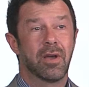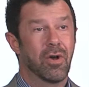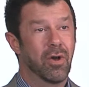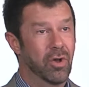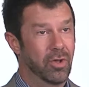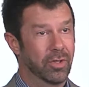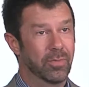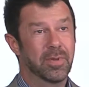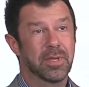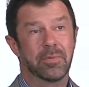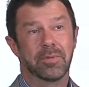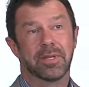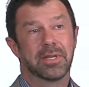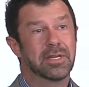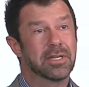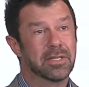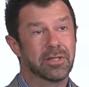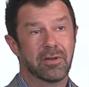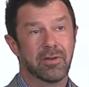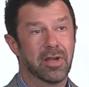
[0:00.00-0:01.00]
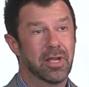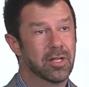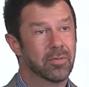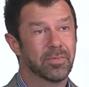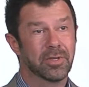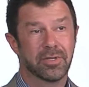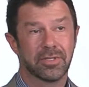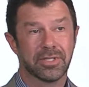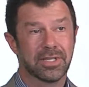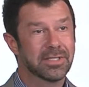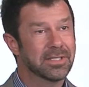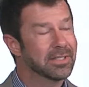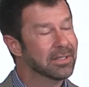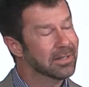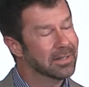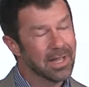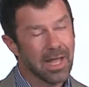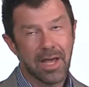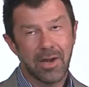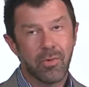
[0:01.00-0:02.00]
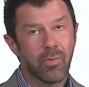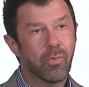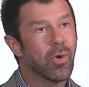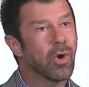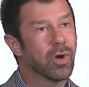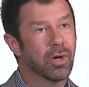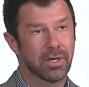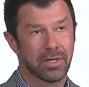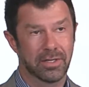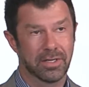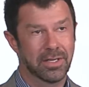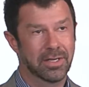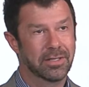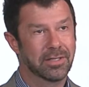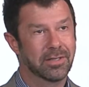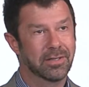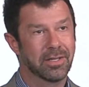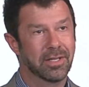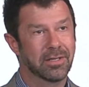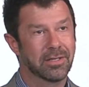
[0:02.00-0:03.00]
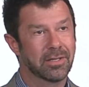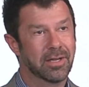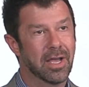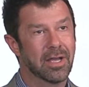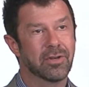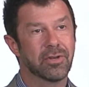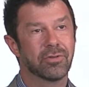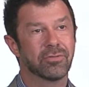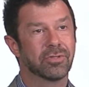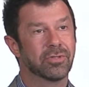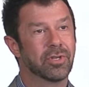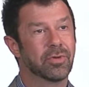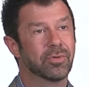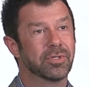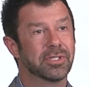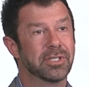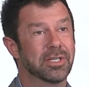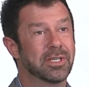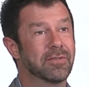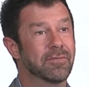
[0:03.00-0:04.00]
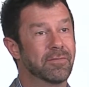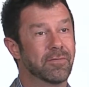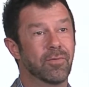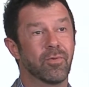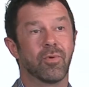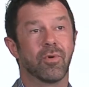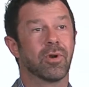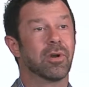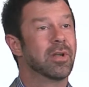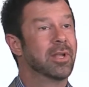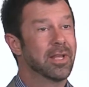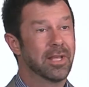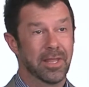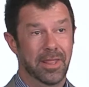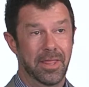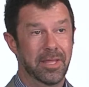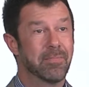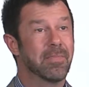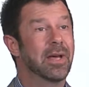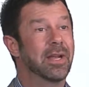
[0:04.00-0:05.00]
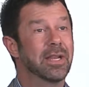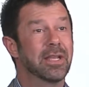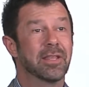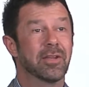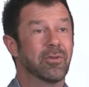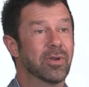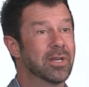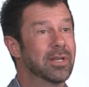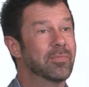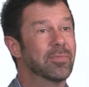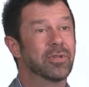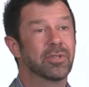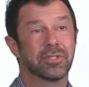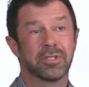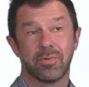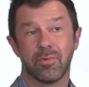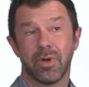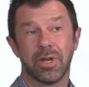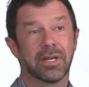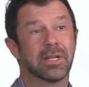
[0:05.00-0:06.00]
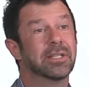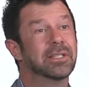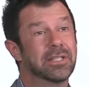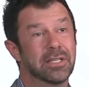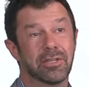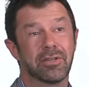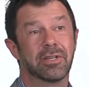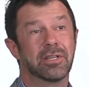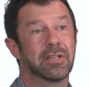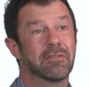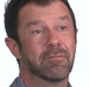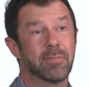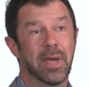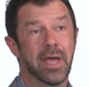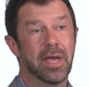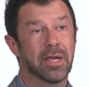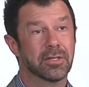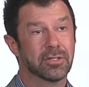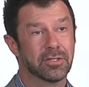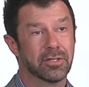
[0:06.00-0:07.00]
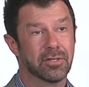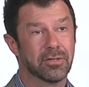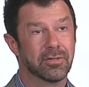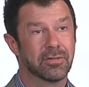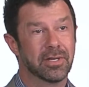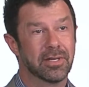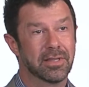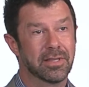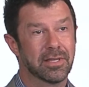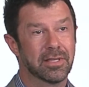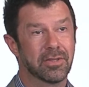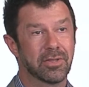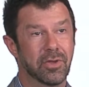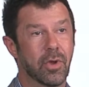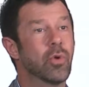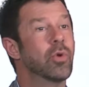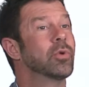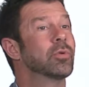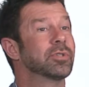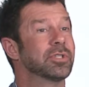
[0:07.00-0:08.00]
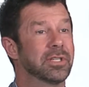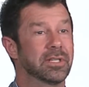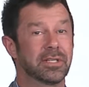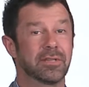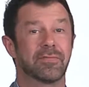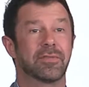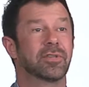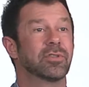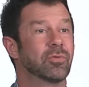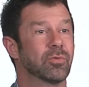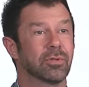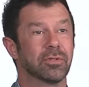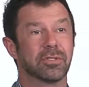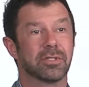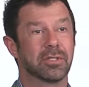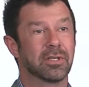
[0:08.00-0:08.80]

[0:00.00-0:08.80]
all the people that need their help, because that's a lot of work. And God knows no one's in it for the money. They're in it because they want to continue to give back. So I think those individuals,